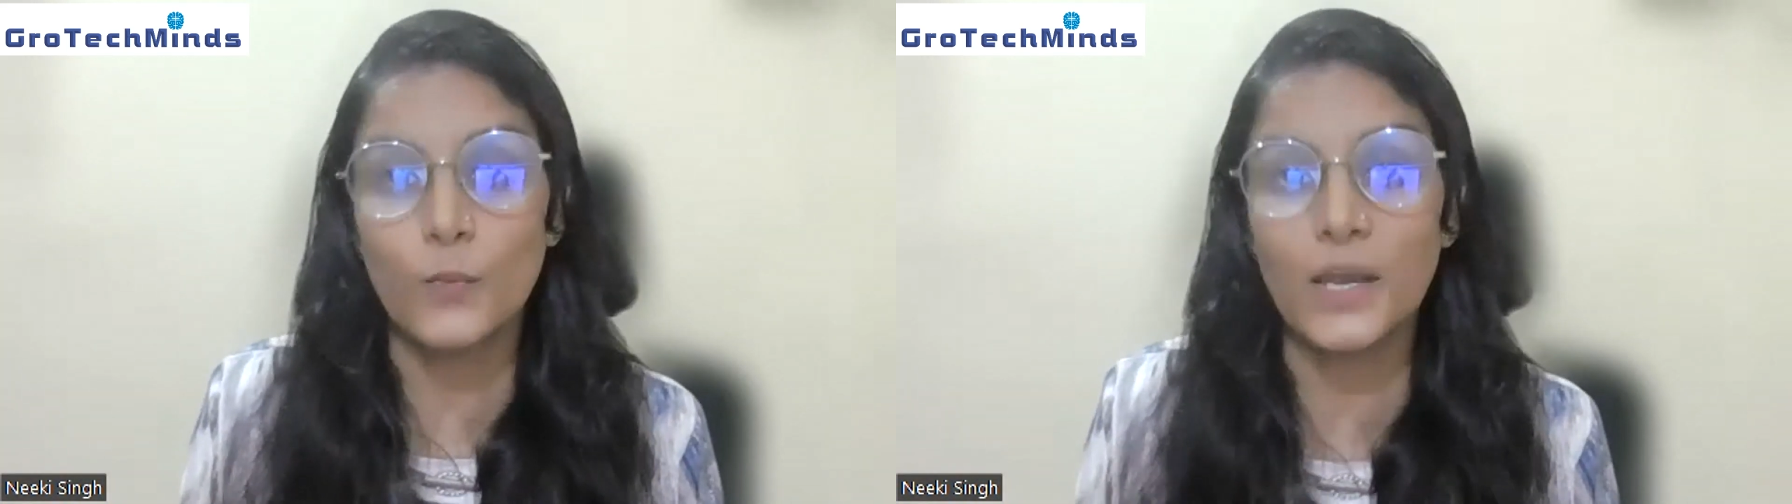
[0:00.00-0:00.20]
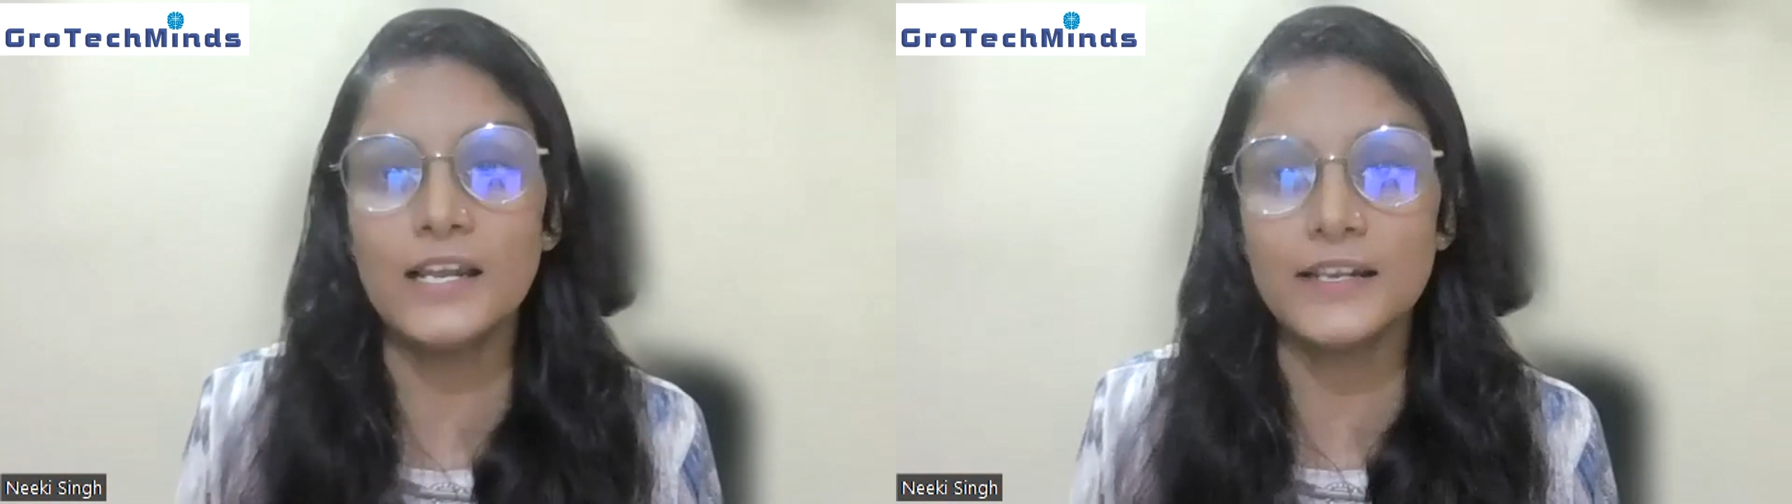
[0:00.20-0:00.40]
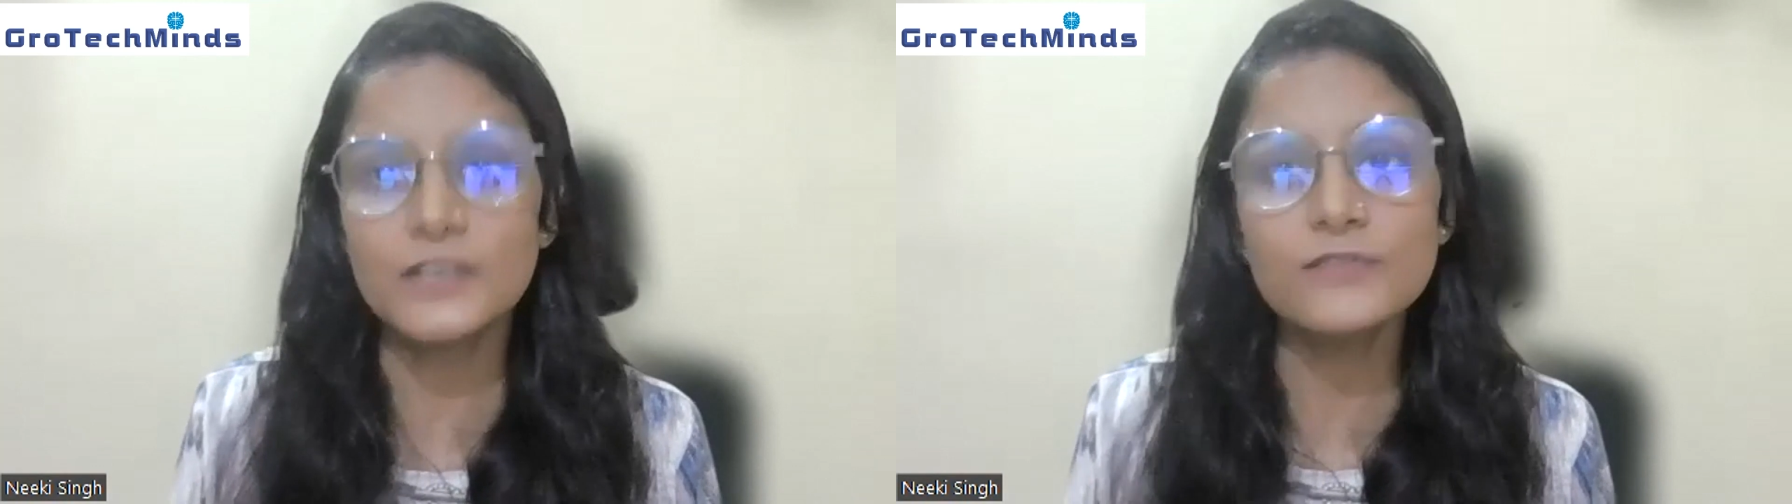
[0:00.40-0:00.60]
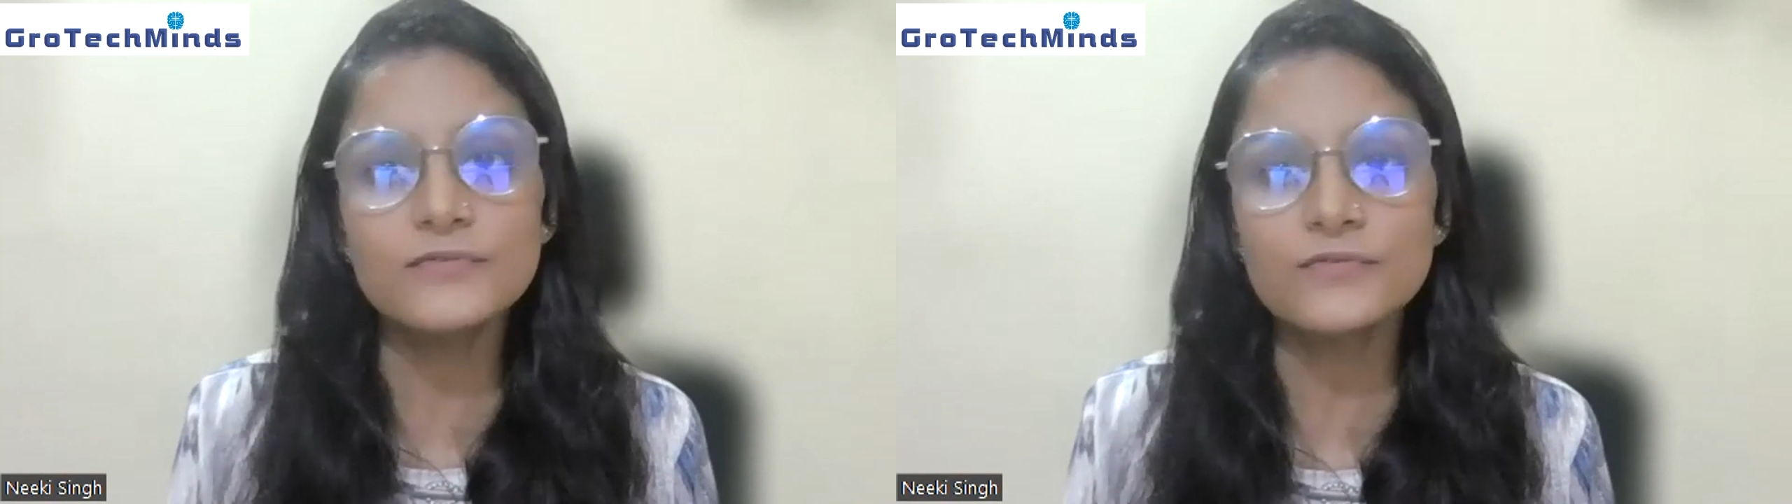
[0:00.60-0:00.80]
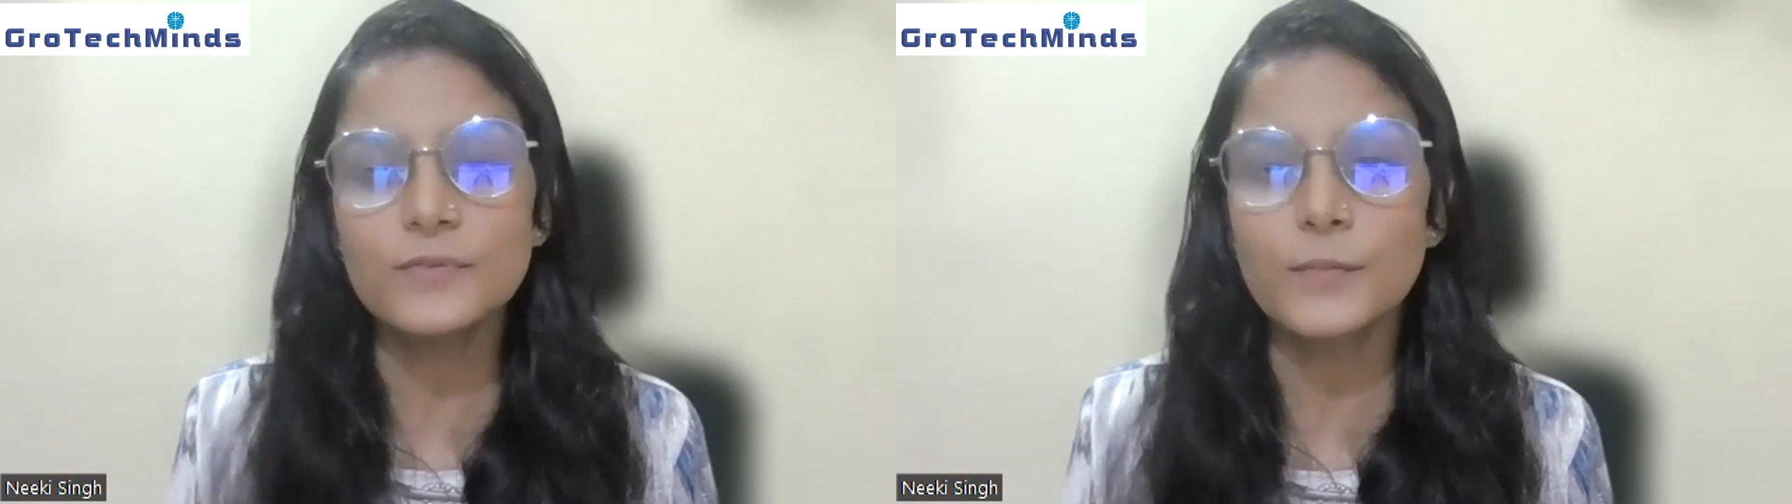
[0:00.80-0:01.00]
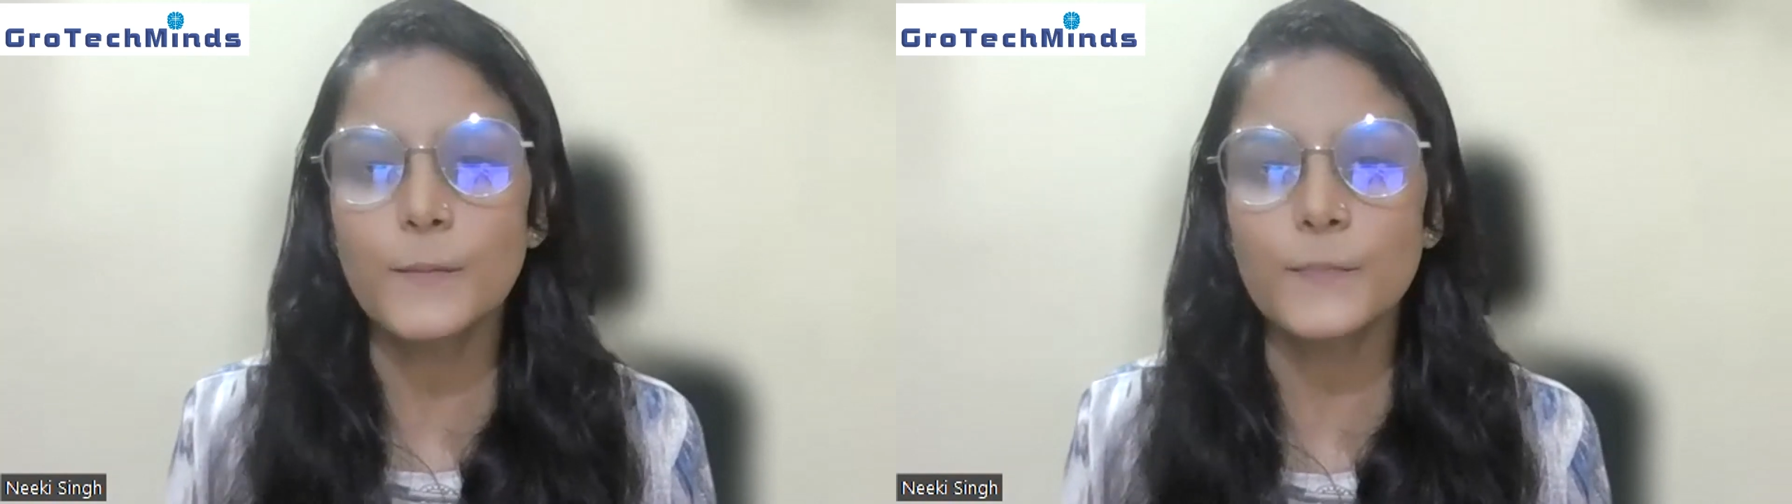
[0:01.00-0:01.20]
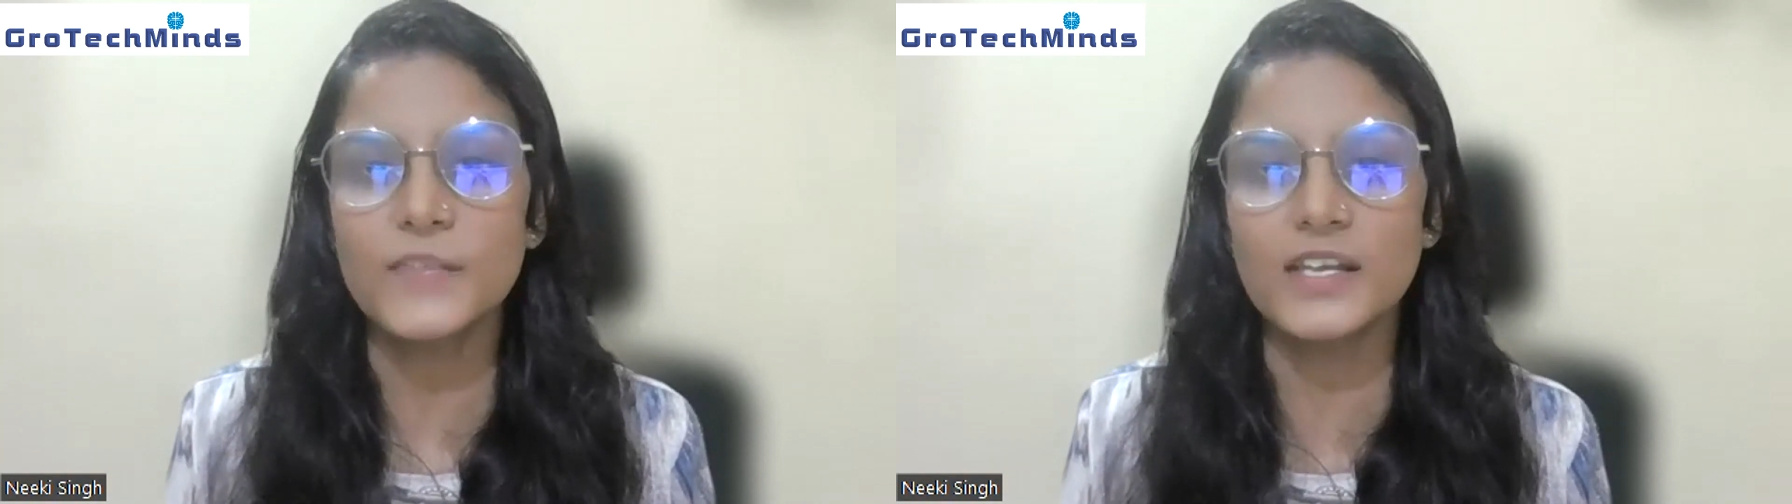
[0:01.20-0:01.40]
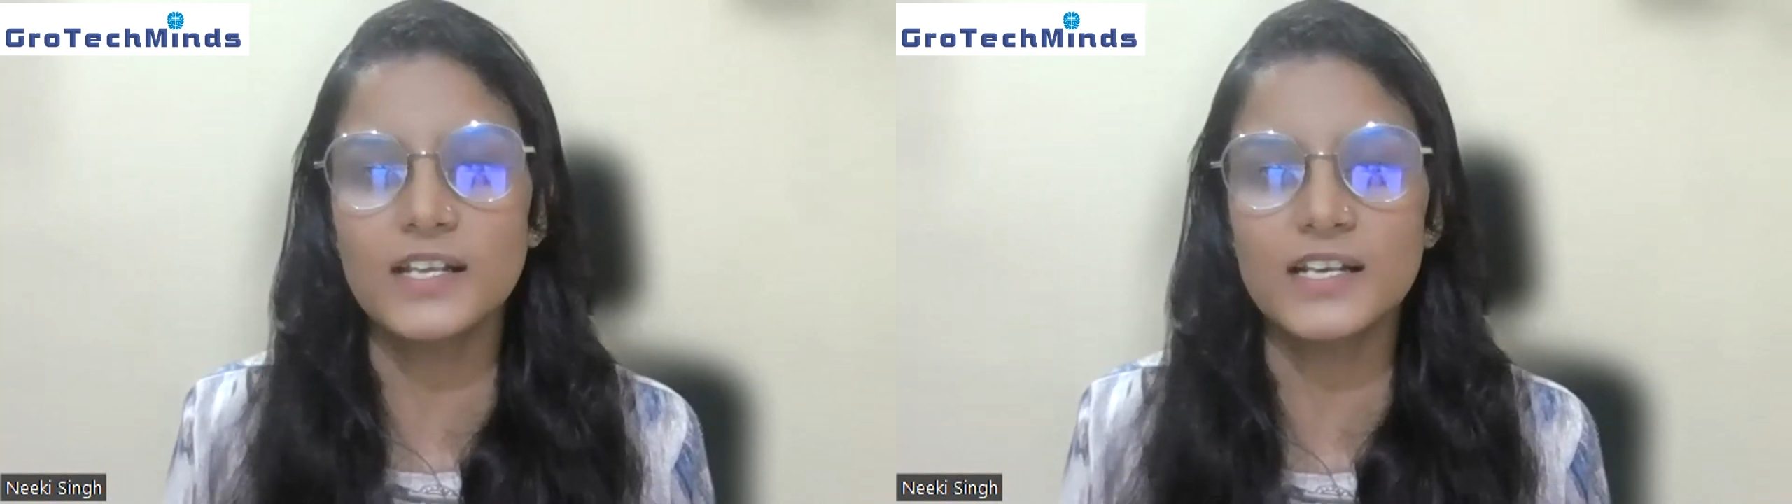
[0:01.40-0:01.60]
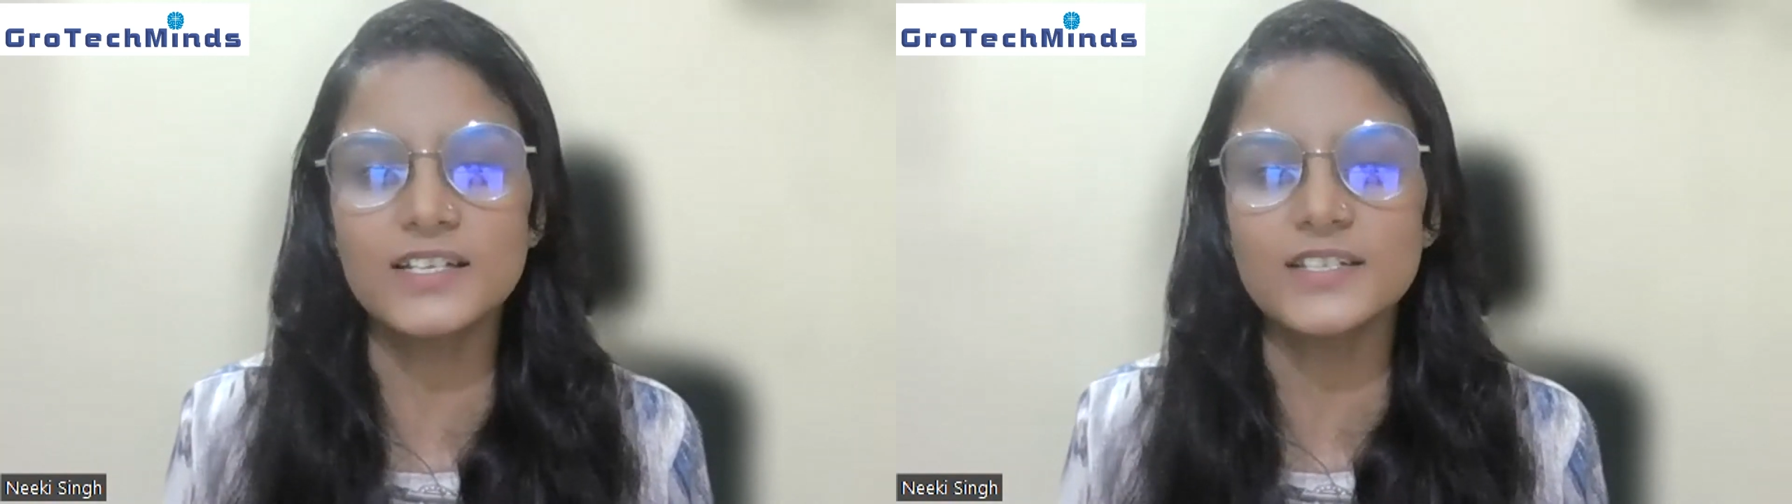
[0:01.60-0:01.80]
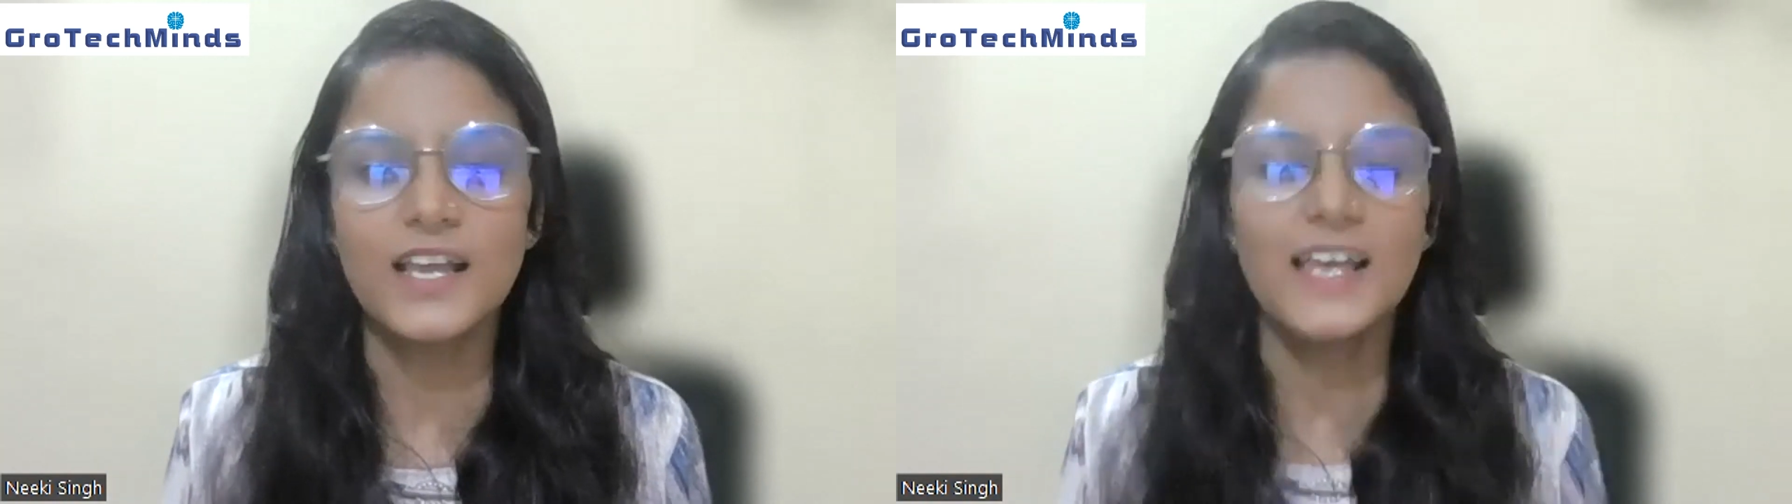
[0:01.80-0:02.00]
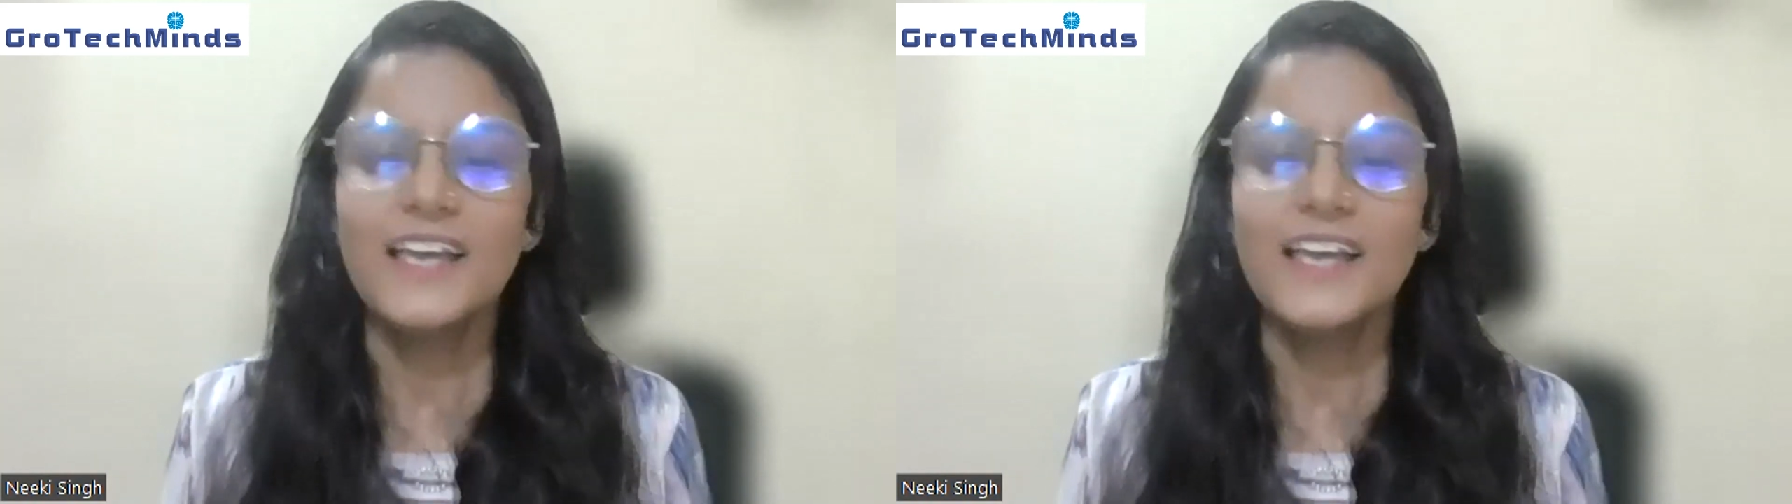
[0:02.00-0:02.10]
well enough in English.